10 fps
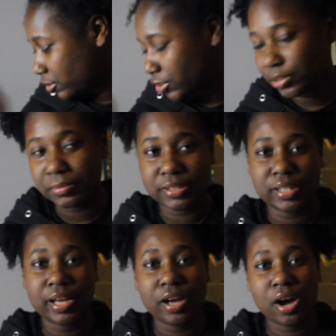she was
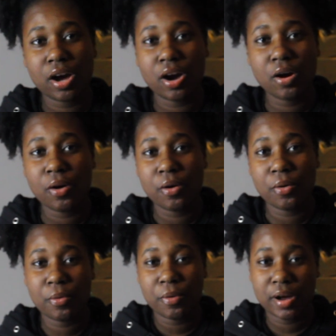like, oh,
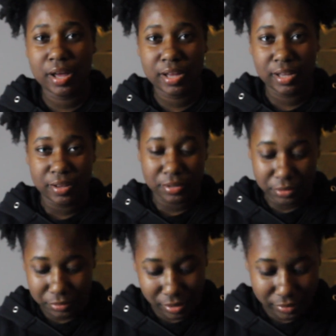
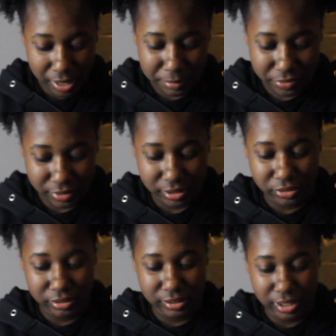whoever got me for
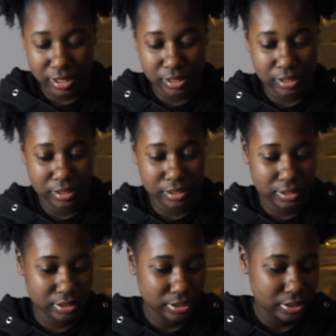Secret Santa,
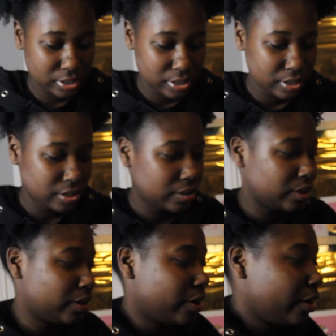
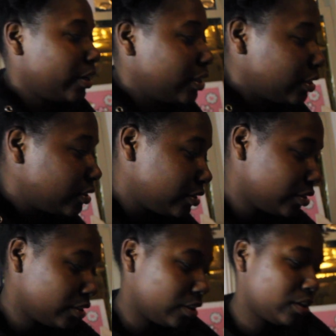get her
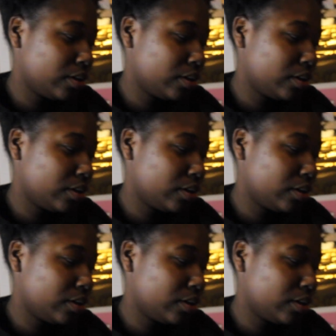this,